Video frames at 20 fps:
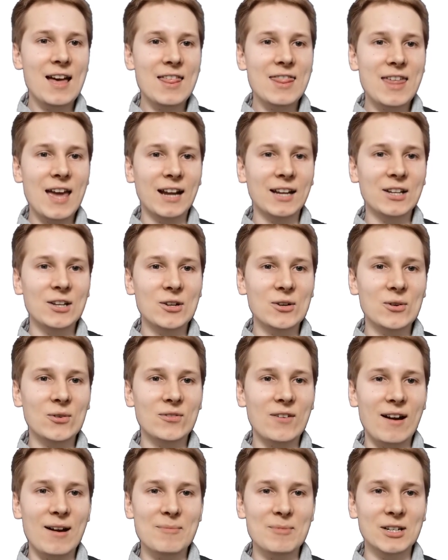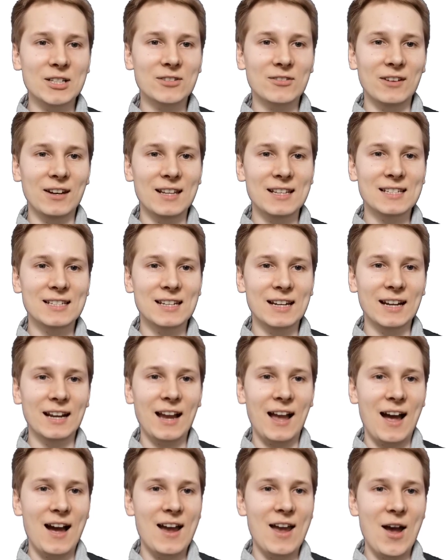Thank you very much for
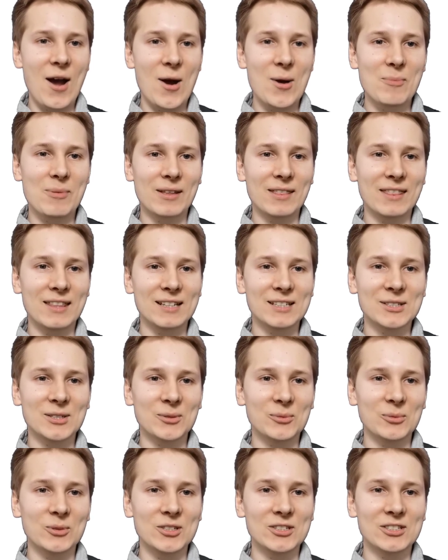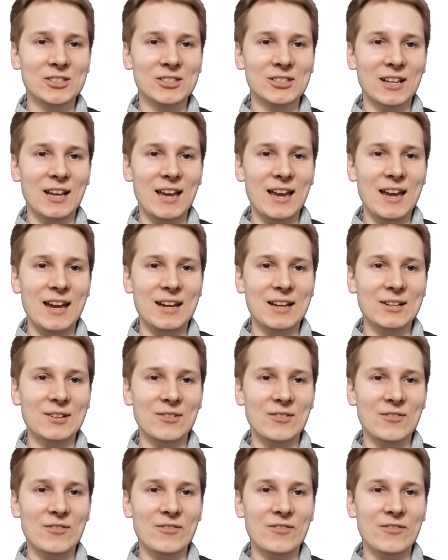listening. I hope this was a
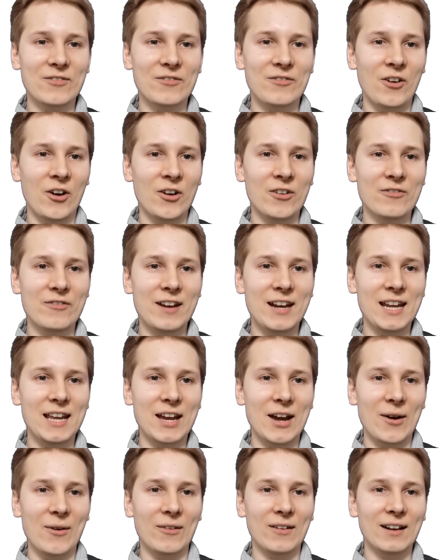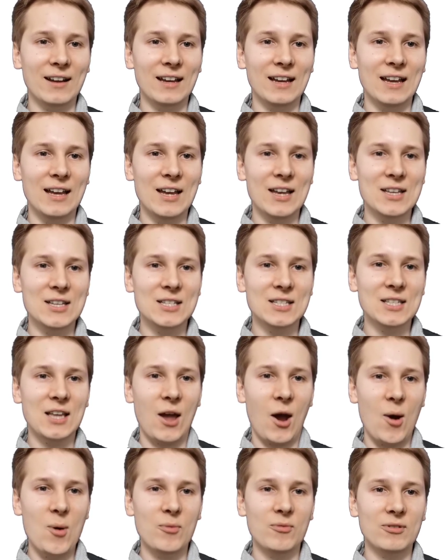fun video.
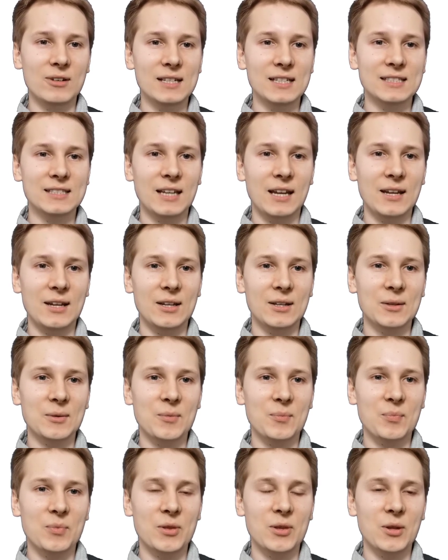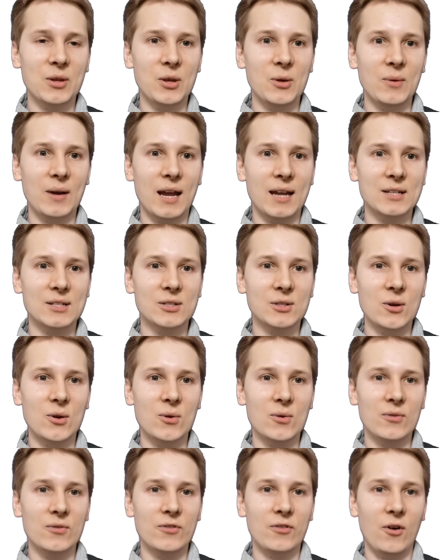Hopefully see you again
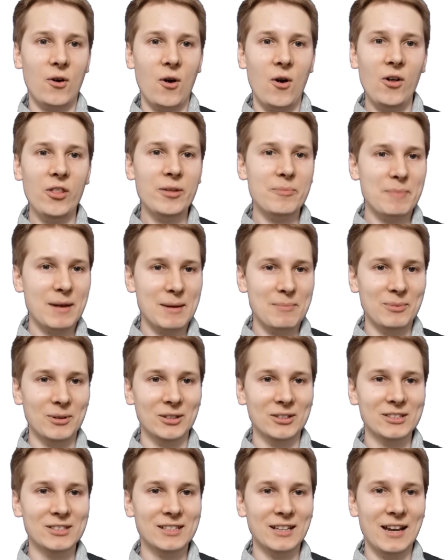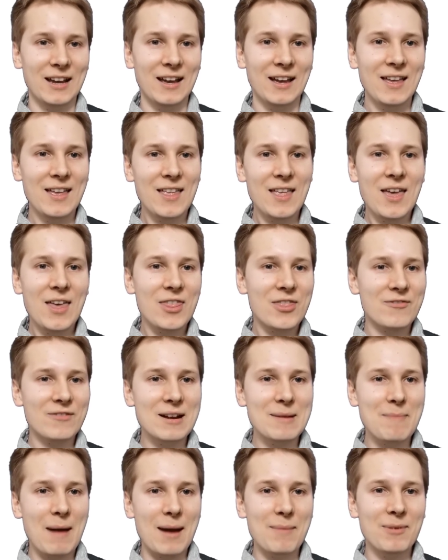soon for other people's
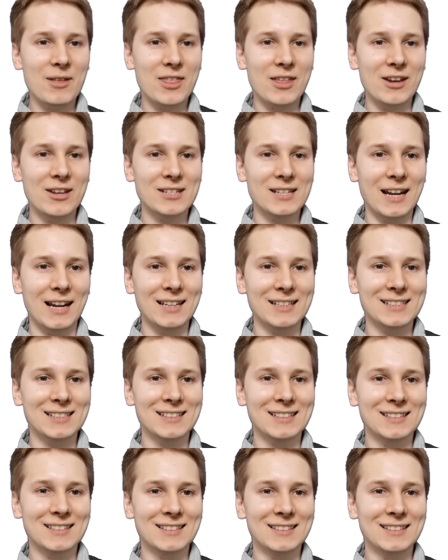3 Paper Thursdays.